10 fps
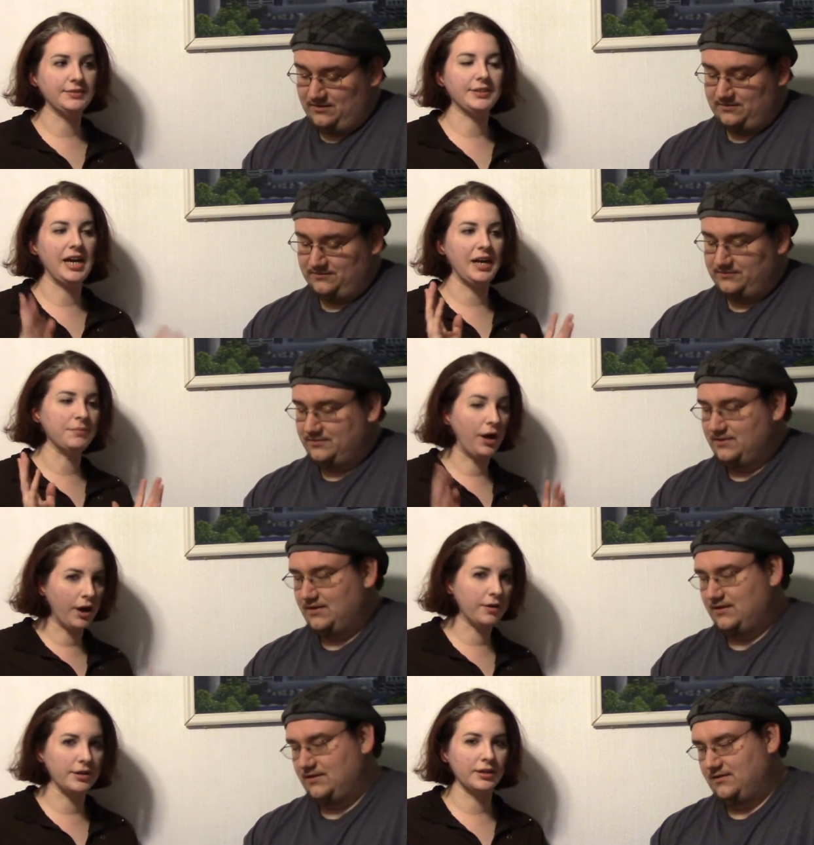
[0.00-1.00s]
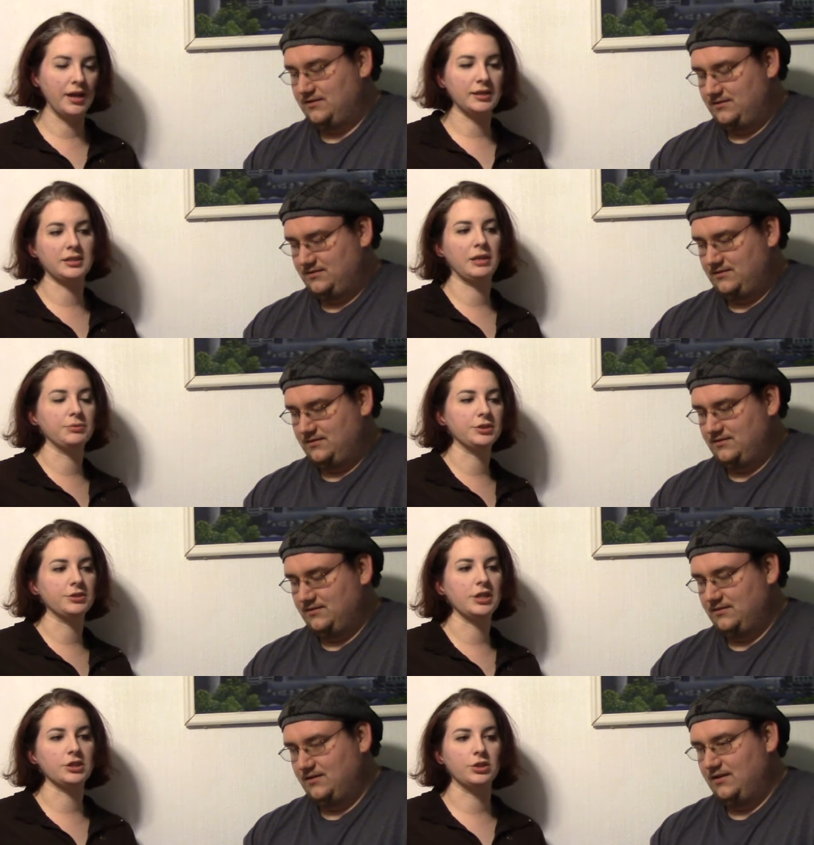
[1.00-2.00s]
Speaker 1: of time. Already unlocked a couple of
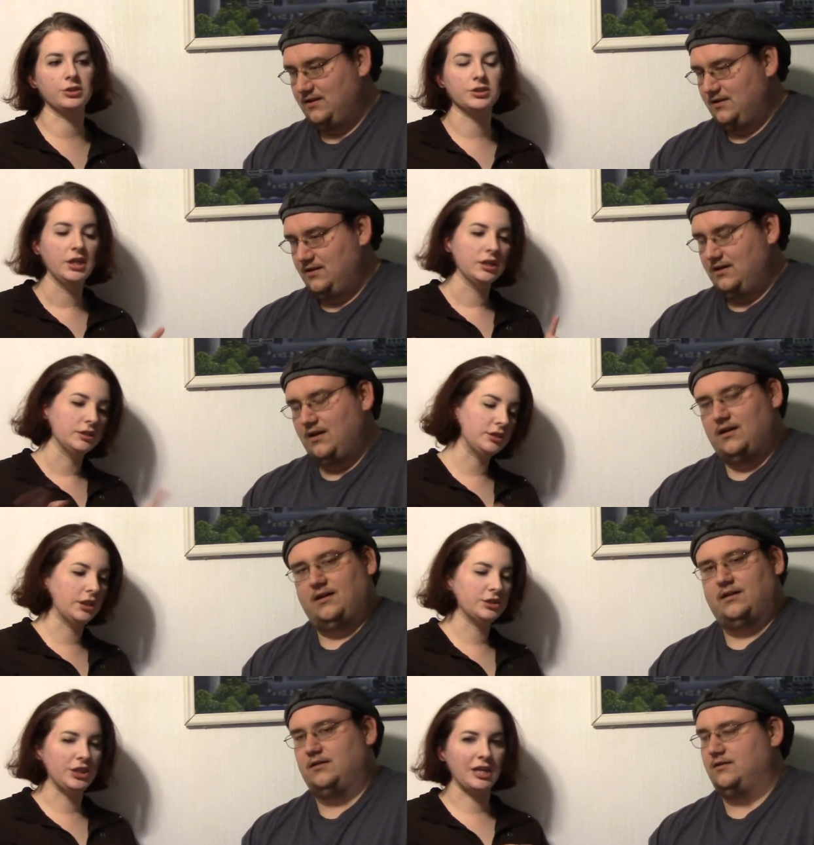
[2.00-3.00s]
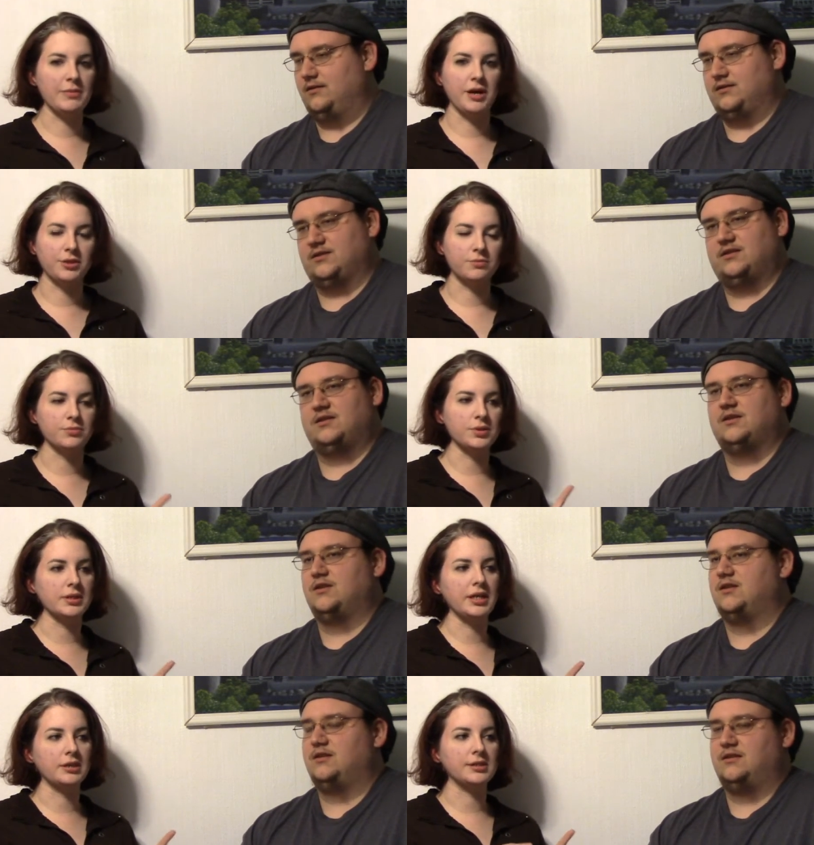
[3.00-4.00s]
stretch goals. Go check them out. They're
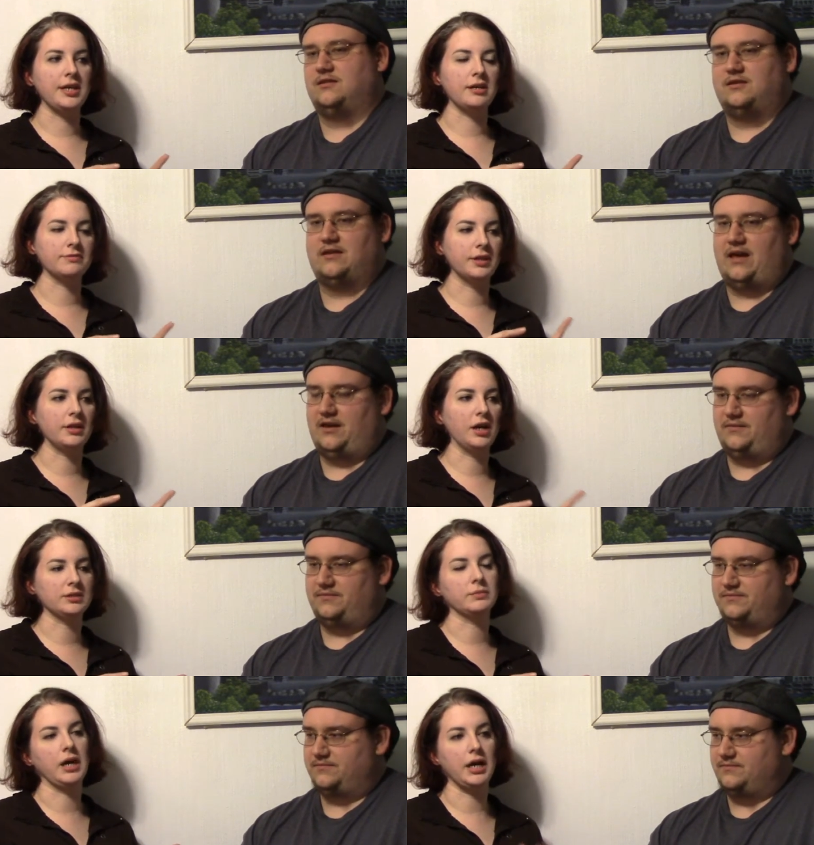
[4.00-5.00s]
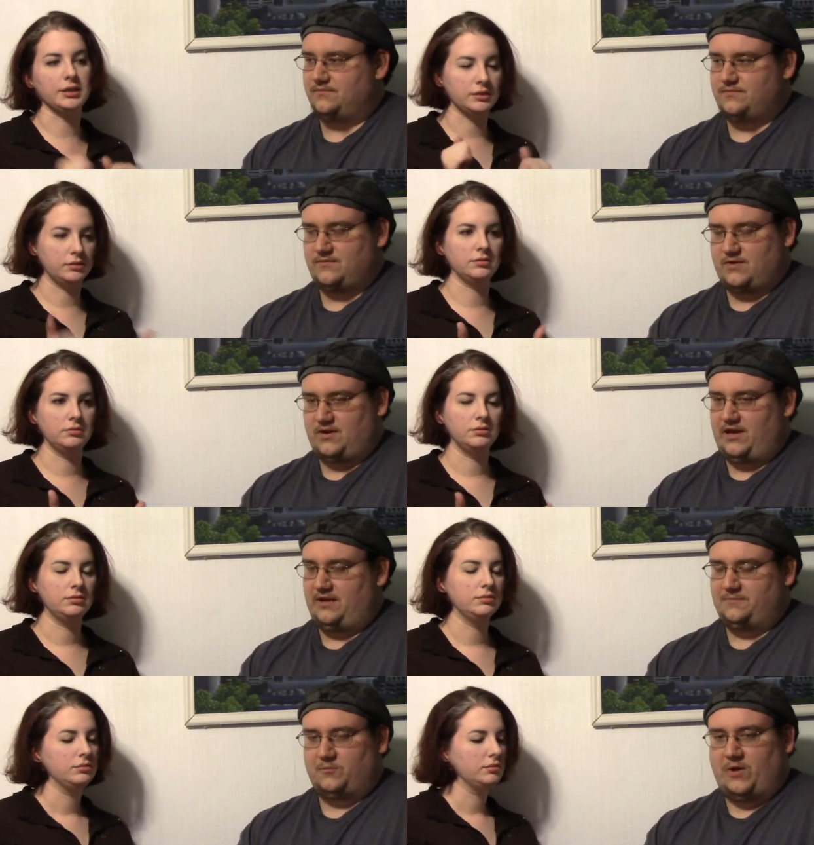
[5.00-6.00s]
really entertaining, they, fun, awesome guys.
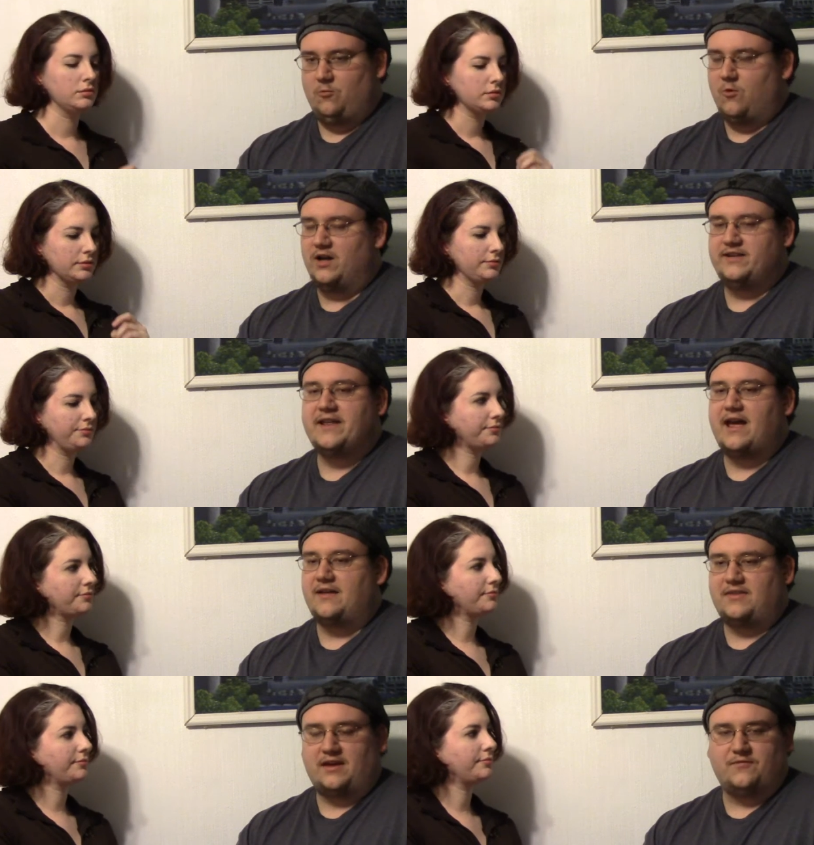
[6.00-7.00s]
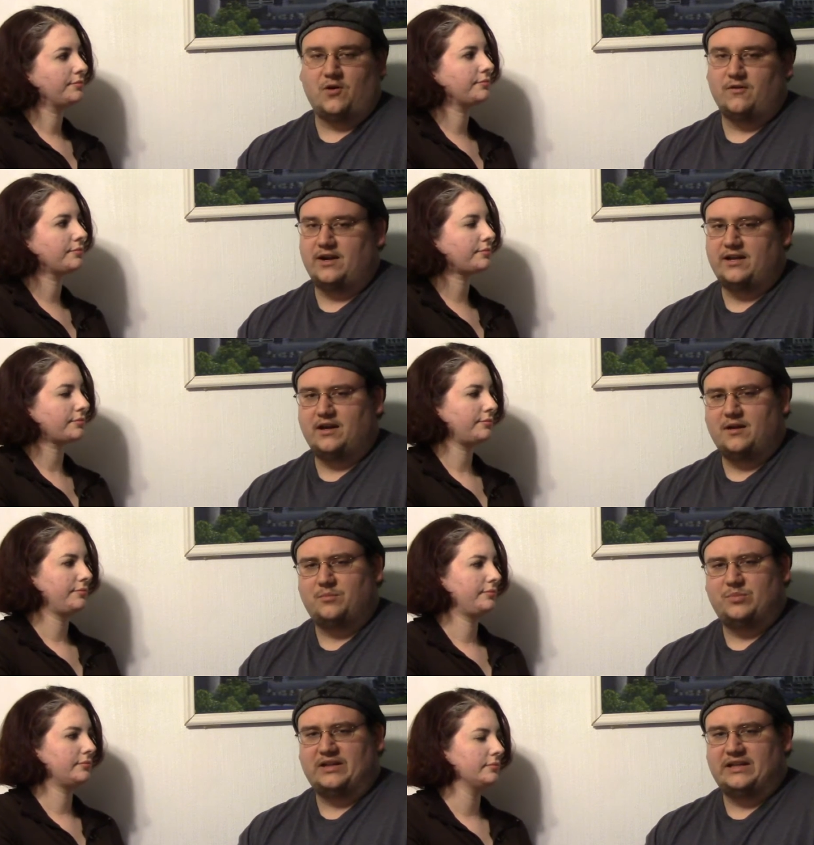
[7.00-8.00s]
Speaker 2: In one day, they've already, I
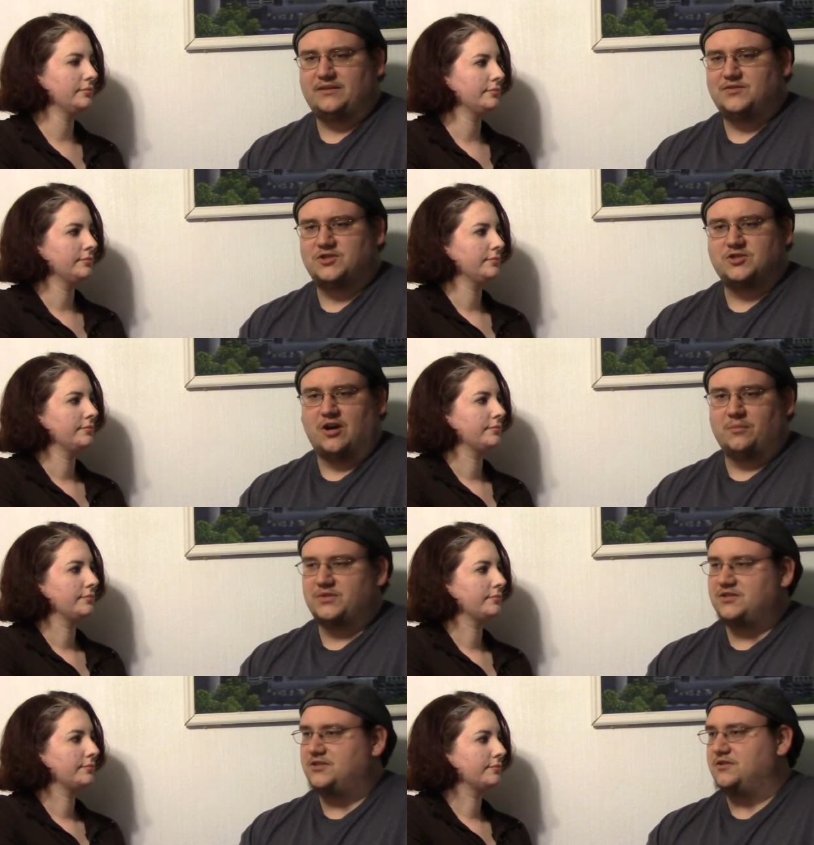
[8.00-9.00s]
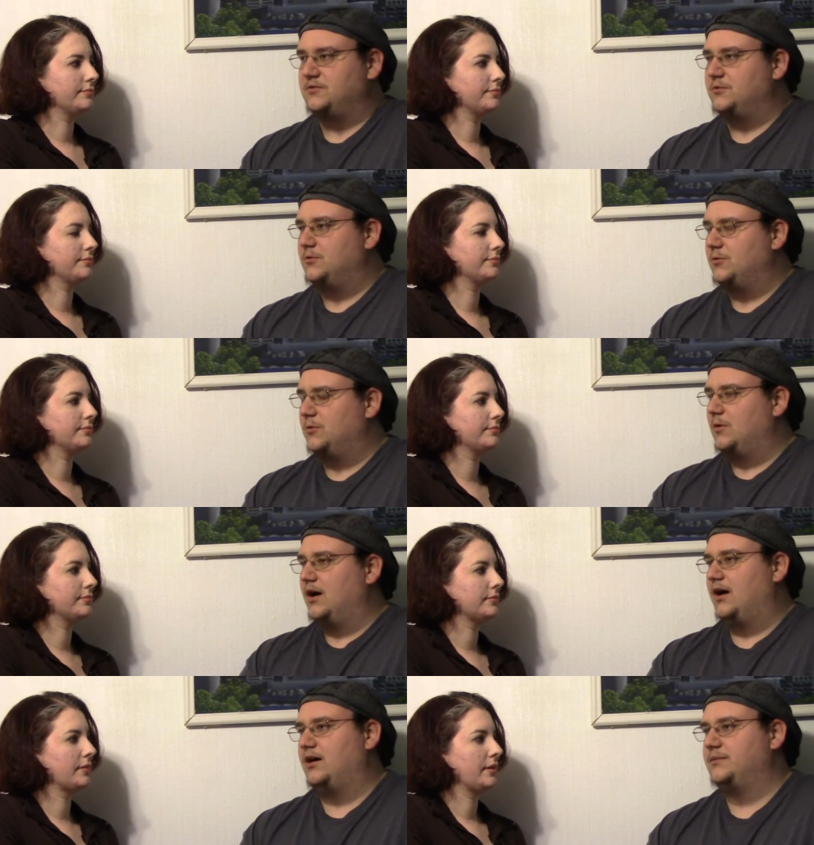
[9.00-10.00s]
believe, jumped to
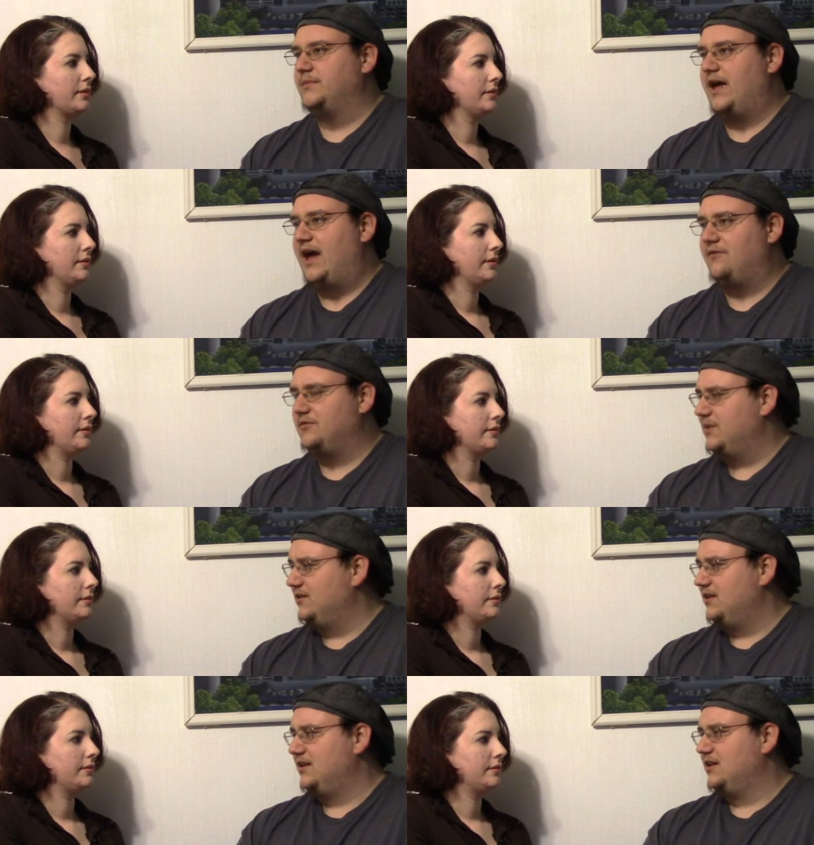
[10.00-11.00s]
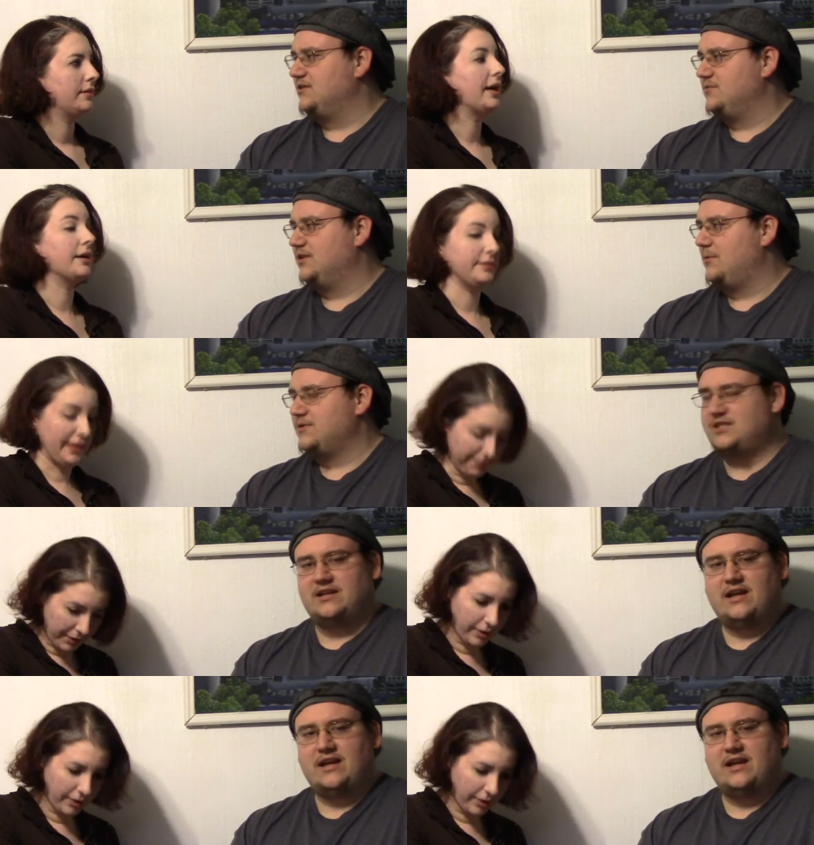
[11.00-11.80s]
um, half a million. I think is what they were yep, sitting